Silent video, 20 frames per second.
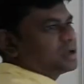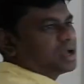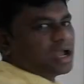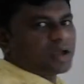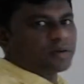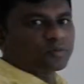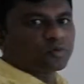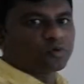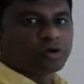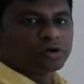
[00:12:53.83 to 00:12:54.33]

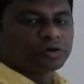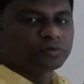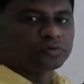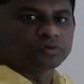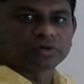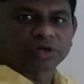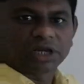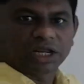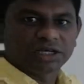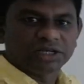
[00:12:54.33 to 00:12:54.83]
I am going
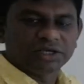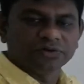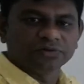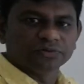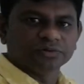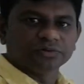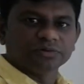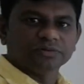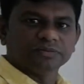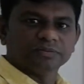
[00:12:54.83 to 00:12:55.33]
to tell
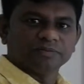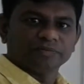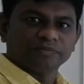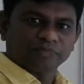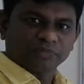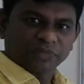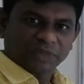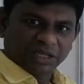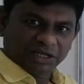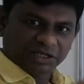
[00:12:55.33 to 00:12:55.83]
you
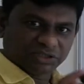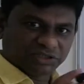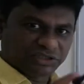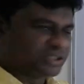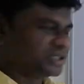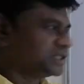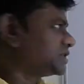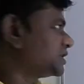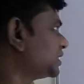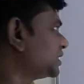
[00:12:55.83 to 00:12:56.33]
easy